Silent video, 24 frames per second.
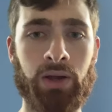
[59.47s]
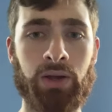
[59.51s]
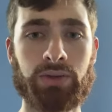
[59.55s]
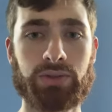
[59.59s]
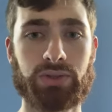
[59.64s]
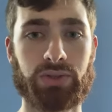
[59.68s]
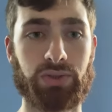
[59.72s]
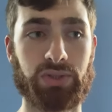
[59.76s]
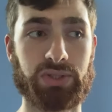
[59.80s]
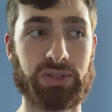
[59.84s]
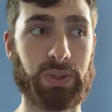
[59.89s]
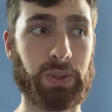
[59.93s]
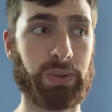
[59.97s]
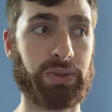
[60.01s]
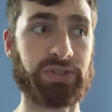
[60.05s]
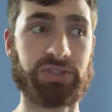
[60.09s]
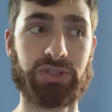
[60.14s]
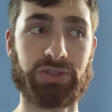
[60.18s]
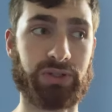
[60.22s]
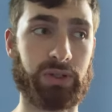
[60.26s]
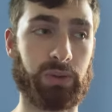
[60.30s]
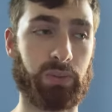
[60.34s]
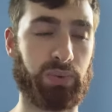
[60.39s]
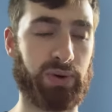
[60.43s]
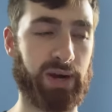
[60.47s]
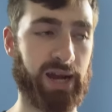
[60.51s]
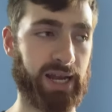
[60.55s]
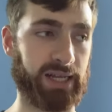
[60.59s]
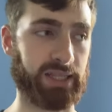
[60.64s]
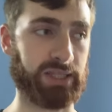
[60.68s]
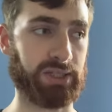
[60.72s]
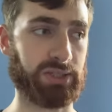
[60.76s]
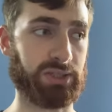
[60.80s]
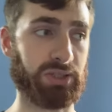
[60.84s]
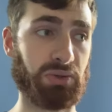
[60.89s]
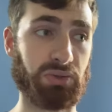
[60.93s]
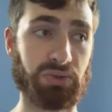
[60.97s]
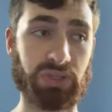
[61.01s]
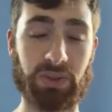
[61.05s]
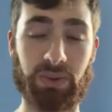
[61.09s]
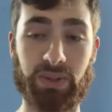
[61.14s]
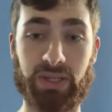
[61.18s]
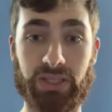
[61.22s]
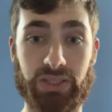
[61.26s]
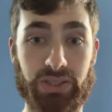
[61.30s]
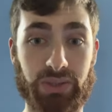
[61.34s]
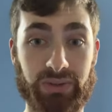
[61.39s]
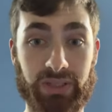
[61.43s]
So you see what he's doing in practice. You see
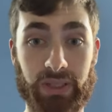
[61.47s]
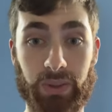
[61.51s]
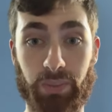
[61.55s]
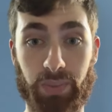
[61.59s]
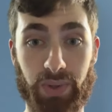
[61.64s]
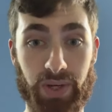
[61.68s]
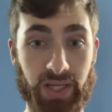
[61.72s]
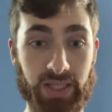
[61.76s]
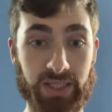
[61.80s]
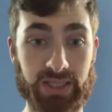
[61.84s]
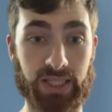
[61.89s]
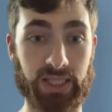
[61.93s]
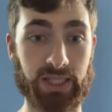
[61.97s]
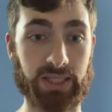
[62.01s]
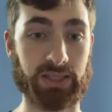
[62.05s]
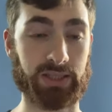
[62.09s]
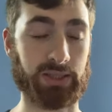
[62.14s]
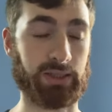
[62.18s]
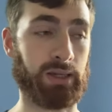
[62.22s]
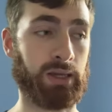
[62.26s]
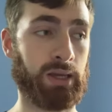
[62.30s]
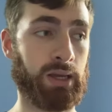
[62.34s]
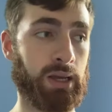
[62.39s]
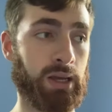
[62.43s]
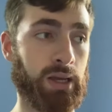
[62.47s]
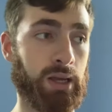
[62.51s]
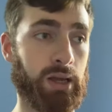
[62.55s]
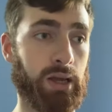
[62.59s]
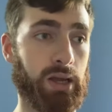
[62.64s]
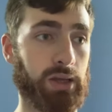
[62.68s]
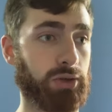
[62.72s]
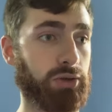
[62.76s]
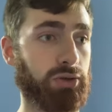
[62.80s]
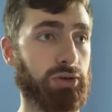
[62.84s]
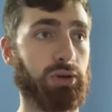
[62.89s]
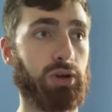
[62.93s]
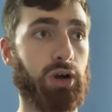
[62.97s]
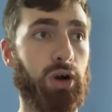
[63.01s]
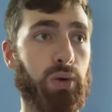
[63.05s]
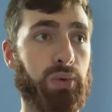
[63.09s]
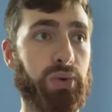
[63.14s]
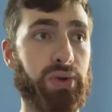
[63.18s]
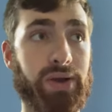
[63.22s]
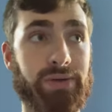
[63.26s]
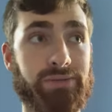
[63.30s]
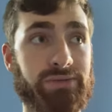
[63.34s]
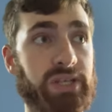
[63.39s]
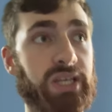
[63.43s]
what he's doing in the preseason. And you know
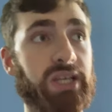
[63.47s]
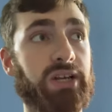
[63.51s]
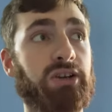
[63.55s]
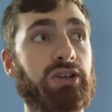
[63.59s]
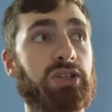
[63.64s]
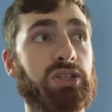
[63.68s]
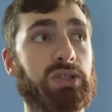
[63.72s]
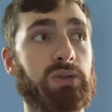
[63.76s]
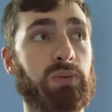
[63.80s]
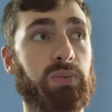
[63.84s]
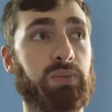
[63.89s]
you have years